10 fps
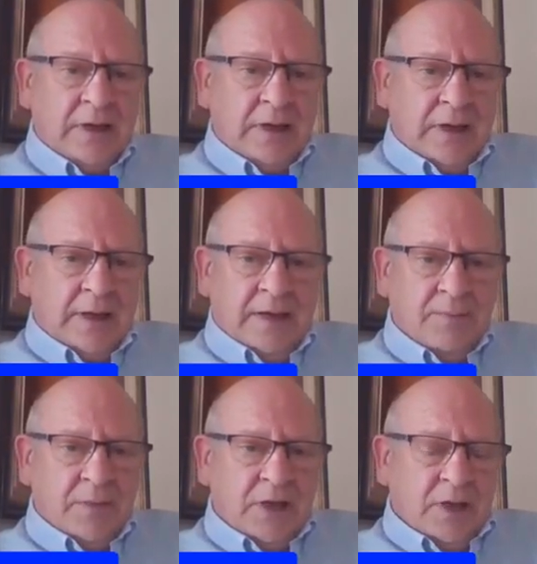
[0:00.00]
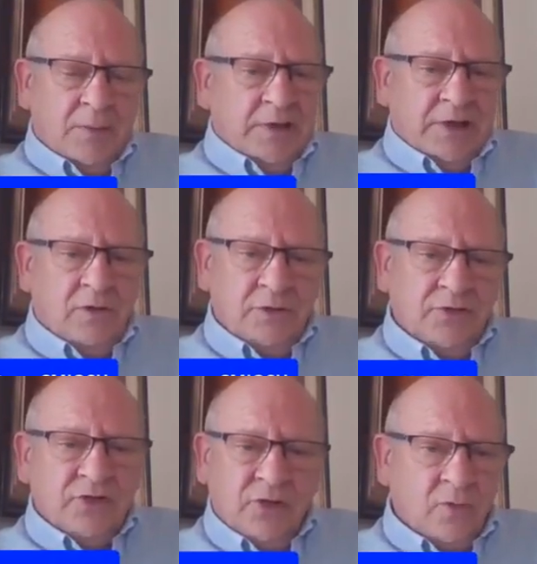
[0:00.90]
But I
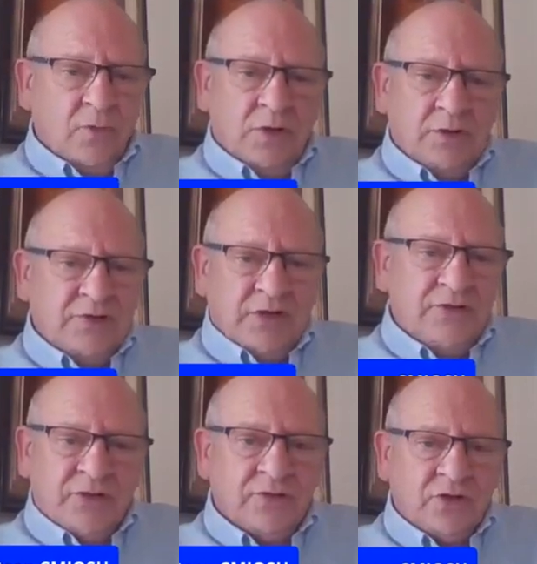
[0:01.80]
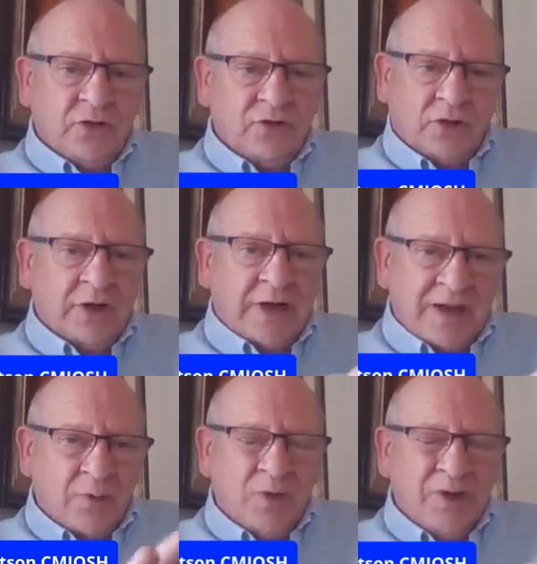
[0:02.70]
also wanted to touch on, and I
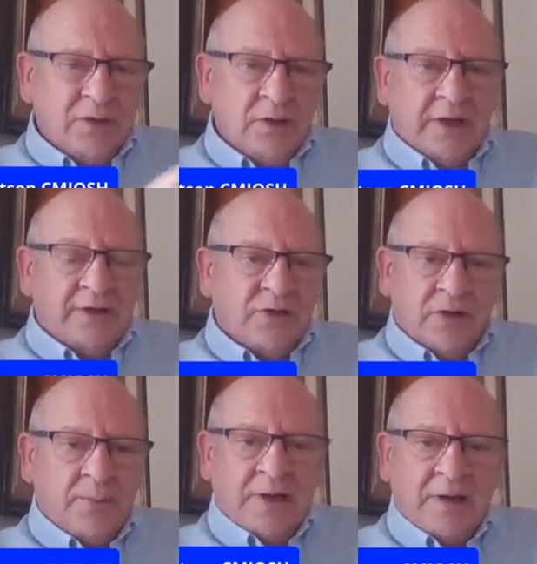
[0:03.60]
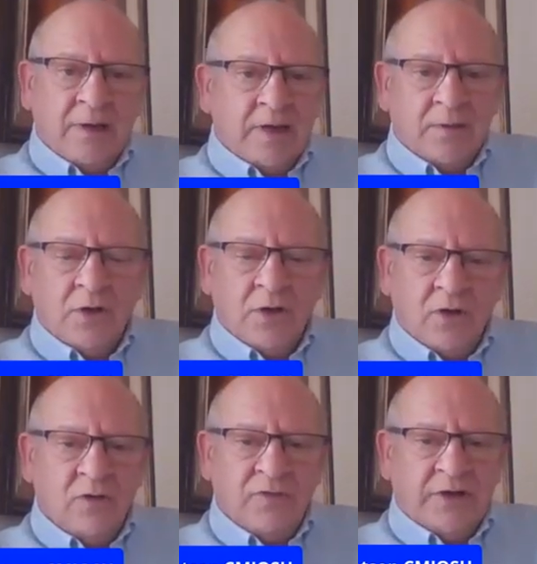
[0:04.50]
will later, about how
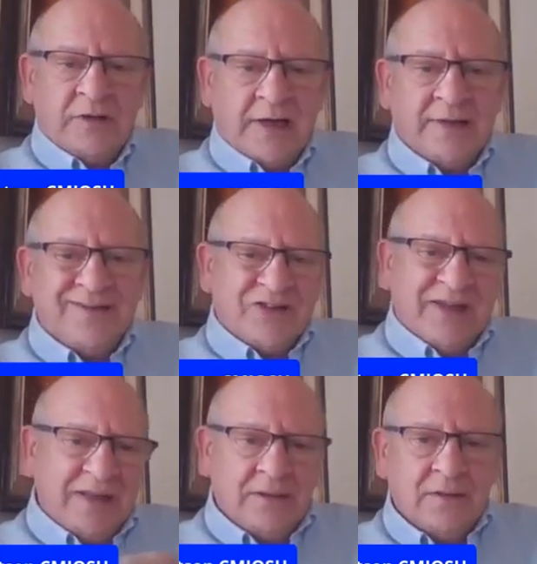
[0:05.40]
COVID-19